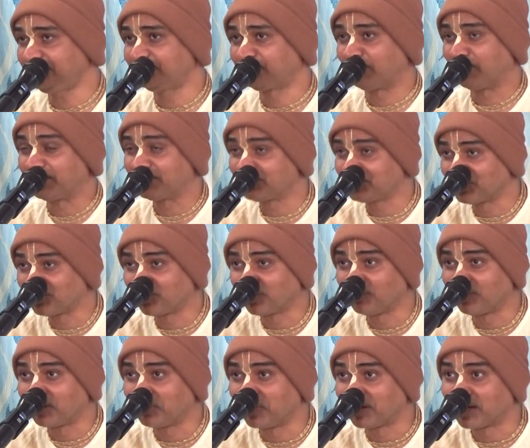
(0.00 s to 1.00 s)
1 0
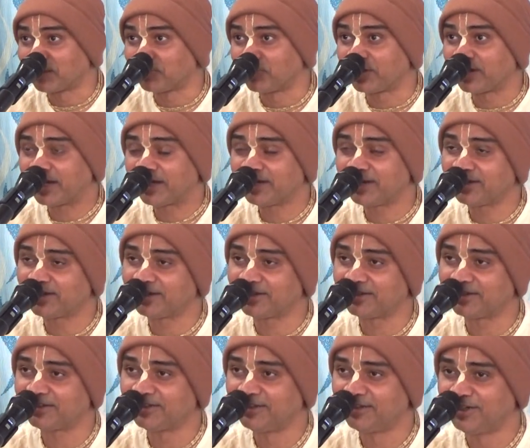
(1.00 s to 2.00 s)
will become
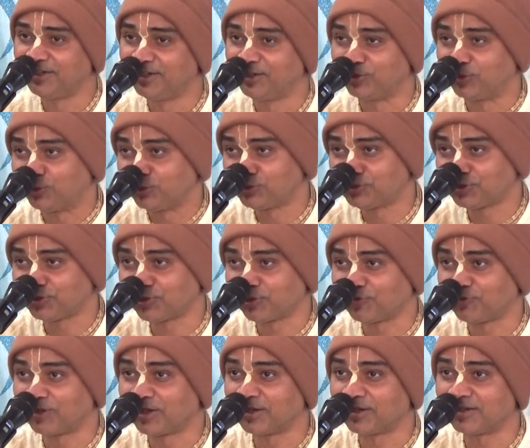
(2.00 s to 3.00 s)
10, 2
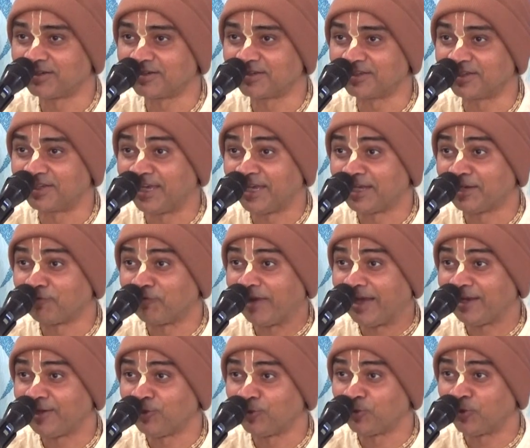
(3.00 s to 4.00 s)
0 will gain
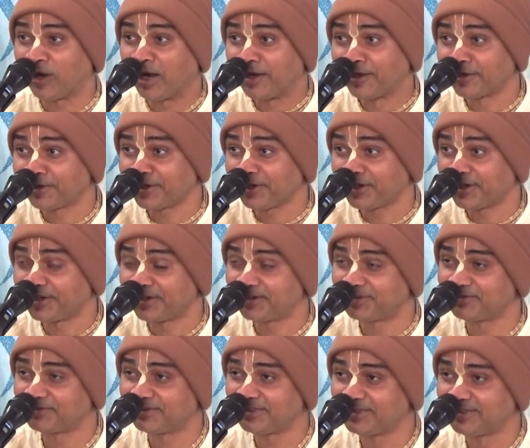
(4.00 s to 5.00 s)
value
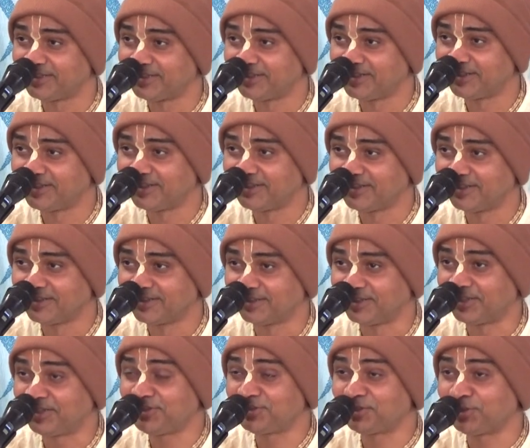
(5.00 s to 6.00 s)
100,
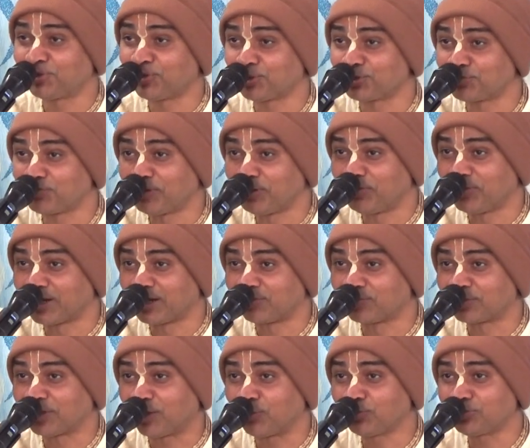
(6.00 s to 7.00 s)
3 zeros will
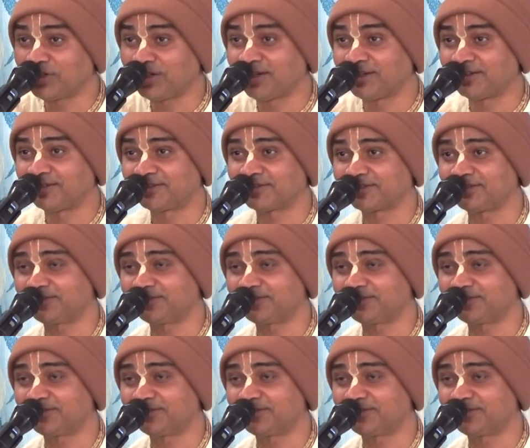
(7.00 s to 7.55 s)
become 1000.